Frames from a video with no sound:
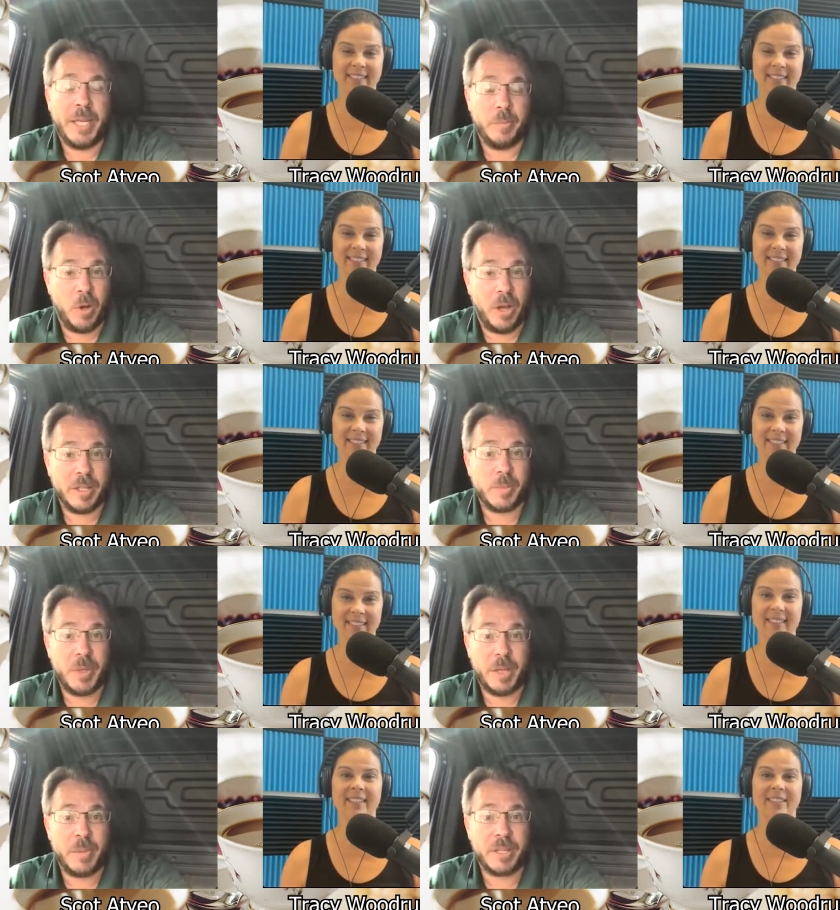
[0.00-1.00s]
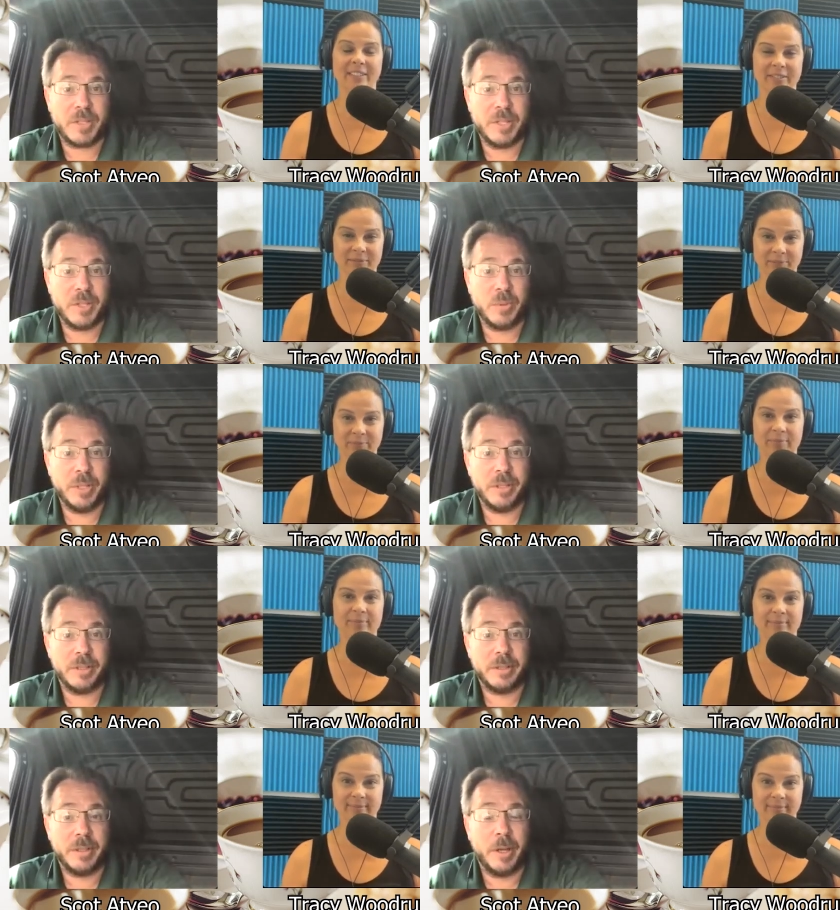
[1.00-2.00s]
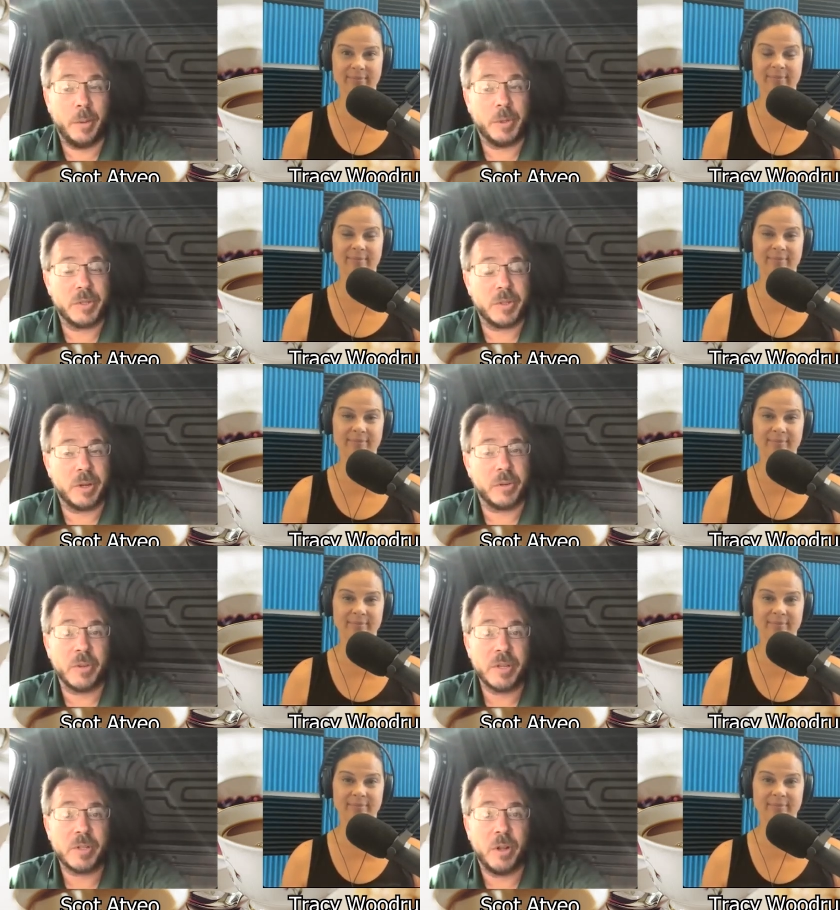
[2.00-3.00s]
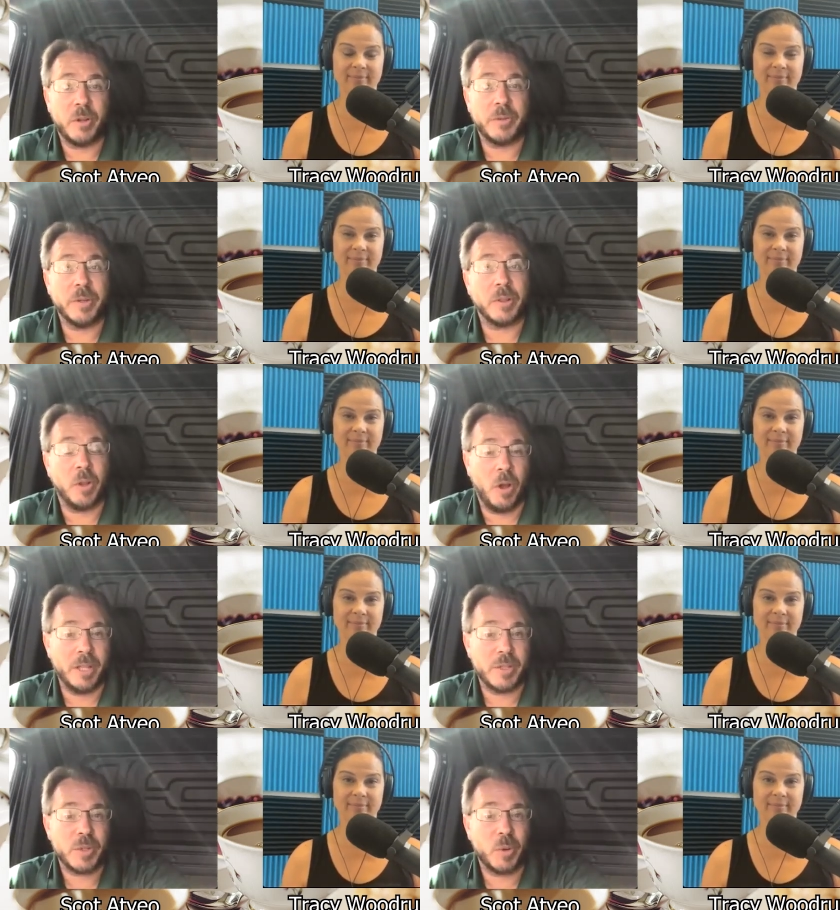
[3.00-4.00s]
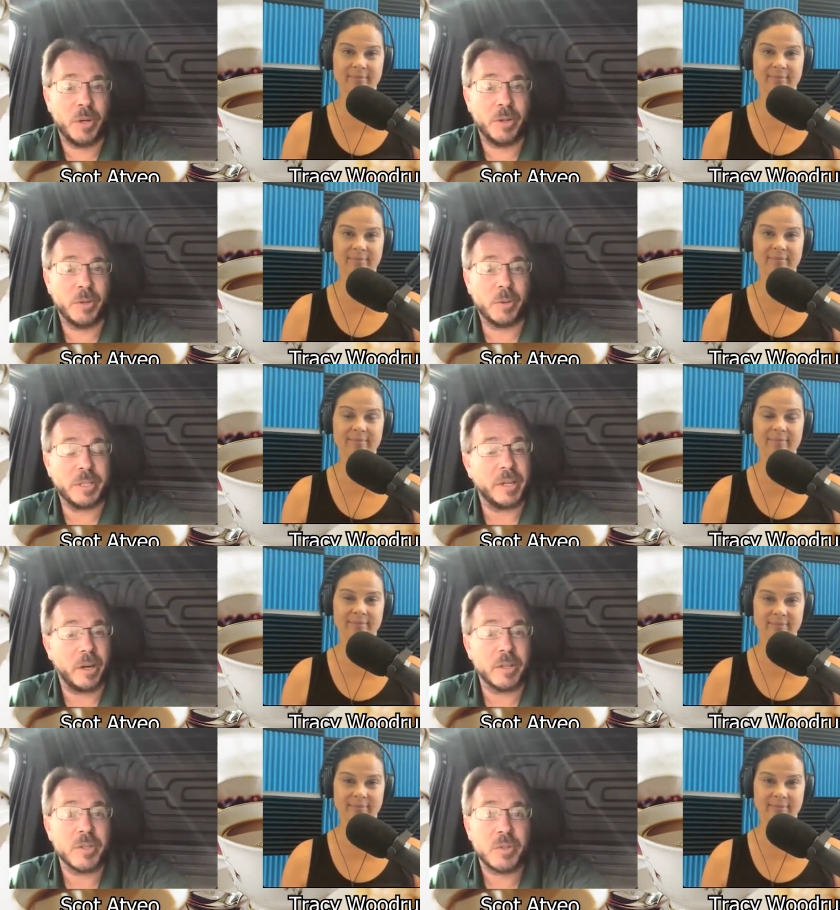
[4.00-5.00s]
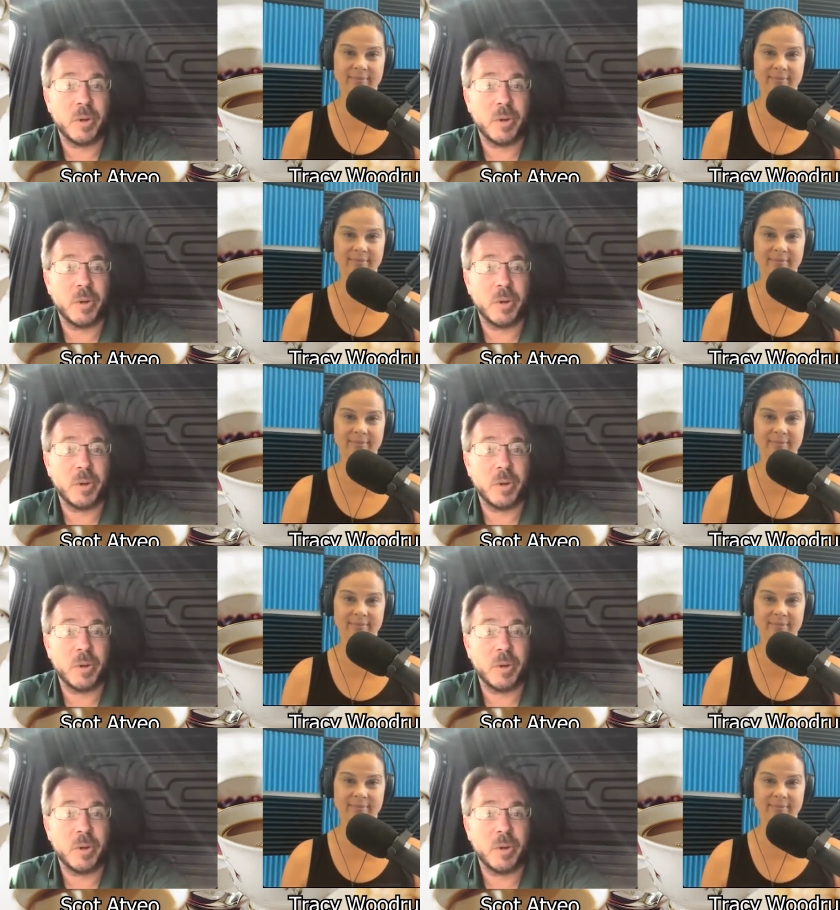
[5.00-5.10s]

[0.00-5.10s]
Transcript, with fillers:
Speaker 1: peat moss being mixed into it, because um, there are things called lawn soil or garden